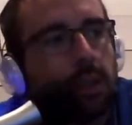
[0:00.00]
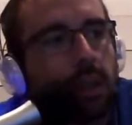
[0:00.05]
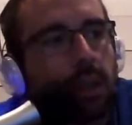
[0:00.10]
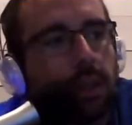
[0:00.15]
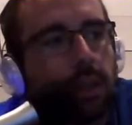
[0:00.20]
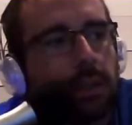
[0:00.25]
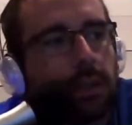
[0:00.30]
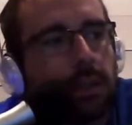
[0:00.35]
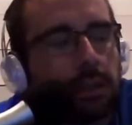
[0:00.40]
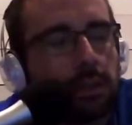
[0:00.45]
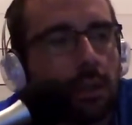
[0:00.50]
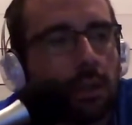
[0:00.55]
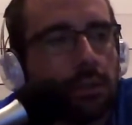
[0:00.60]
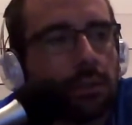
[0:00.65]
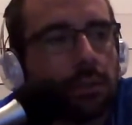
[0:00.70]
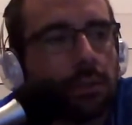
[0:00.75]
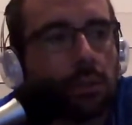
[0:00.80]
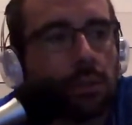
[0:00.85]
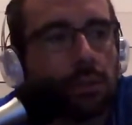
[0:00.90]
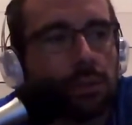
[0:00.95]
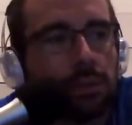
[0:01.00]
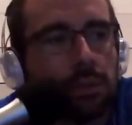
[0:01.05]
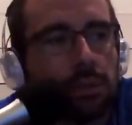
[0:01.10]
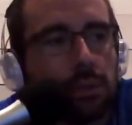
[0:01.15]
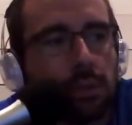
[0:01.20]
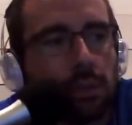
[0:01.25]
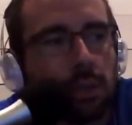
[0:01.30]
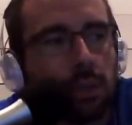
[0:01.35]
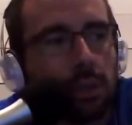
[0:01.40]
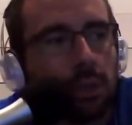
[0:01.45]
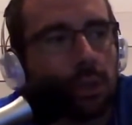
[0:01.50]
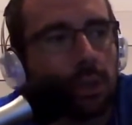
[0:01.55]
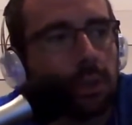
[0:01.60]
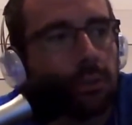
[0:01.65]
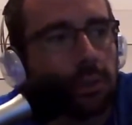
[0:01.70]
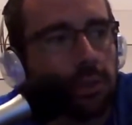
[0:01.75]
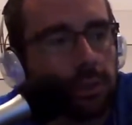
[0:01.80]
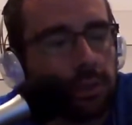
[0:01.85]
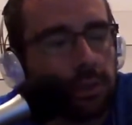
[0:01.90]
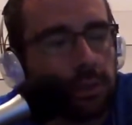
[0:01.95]
at this golf course
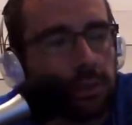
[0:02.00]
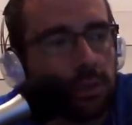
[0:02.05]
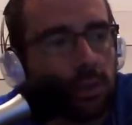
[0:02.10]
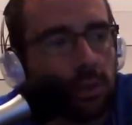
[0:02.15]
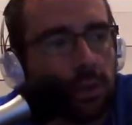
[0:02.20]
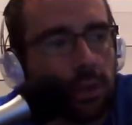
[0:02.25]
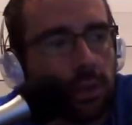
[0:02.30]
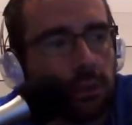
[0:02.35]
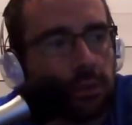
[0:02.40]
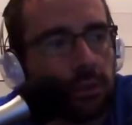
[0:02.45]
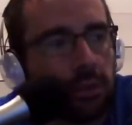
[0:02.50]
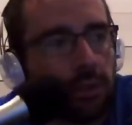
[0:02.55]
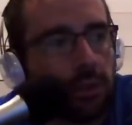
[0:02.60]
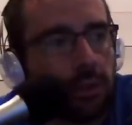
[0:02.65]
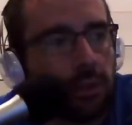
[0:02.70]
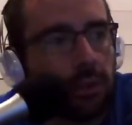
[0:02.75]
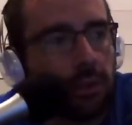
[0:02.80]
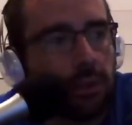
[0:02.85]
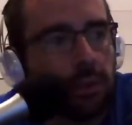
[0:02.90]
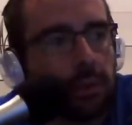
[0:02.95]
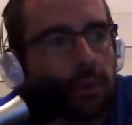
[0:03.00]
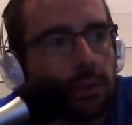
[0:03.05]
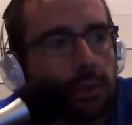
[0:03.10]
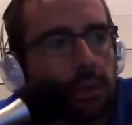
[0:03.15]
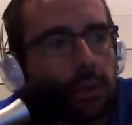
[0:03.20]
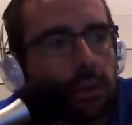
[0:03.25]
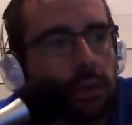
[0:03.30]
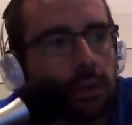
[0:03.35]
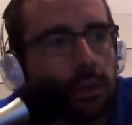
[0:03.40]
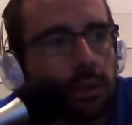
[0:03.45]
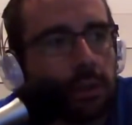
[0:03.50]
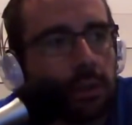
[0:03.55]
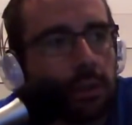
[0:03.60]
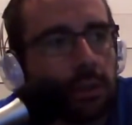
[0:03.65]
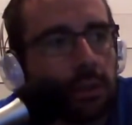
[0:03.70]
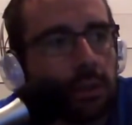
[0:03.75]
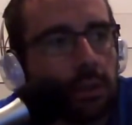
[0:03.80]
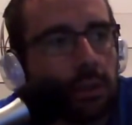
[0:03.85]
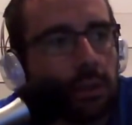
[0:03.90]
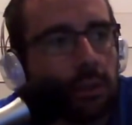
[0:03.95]
every year since 2013,
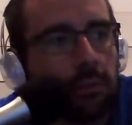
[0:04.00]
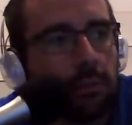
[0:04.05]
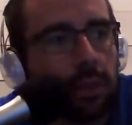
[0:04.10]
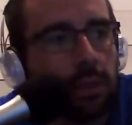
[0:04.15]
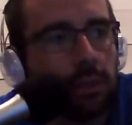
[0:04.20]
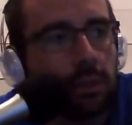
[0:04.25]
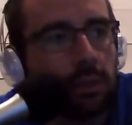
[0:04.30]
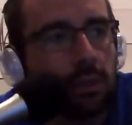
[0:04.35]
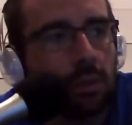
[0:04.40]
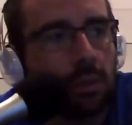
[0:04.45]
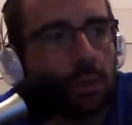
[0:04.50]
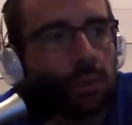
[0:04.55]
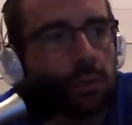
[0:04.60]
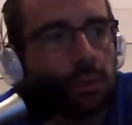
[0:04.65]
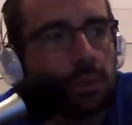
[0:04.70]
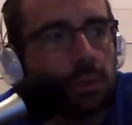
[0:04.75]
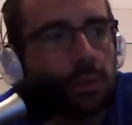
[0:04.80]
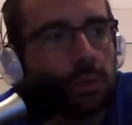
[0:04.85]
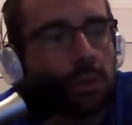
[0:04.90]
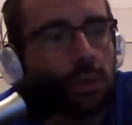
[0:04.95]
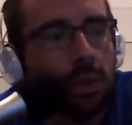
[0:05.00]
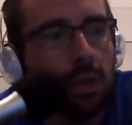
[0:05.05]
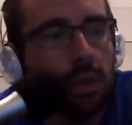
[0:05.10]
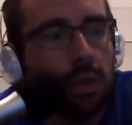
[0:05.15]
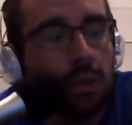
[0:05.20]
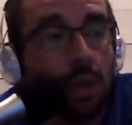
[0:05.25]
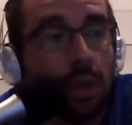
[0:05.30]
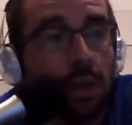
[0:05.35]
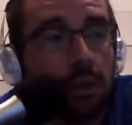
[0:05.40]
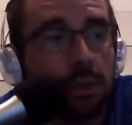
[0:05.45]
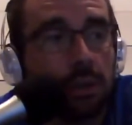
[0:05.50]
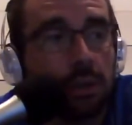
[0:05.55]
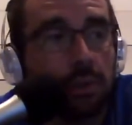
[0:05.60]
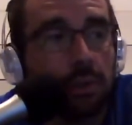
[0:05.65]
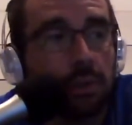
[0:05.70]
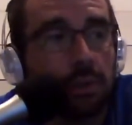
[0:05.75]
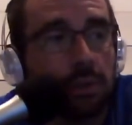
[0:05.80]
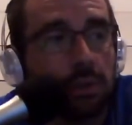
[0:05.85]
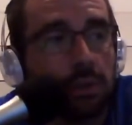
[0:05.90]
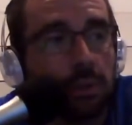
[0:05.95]
and scores the last 3
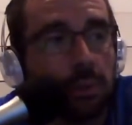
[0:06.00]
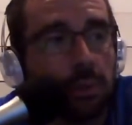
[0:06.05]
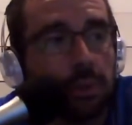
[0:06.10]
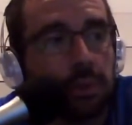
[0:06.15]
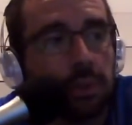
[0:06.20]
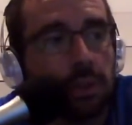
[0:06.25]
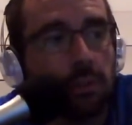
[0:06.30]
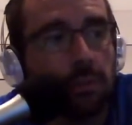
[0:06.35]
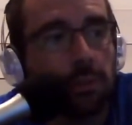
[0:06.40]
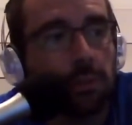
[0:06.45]
years especially have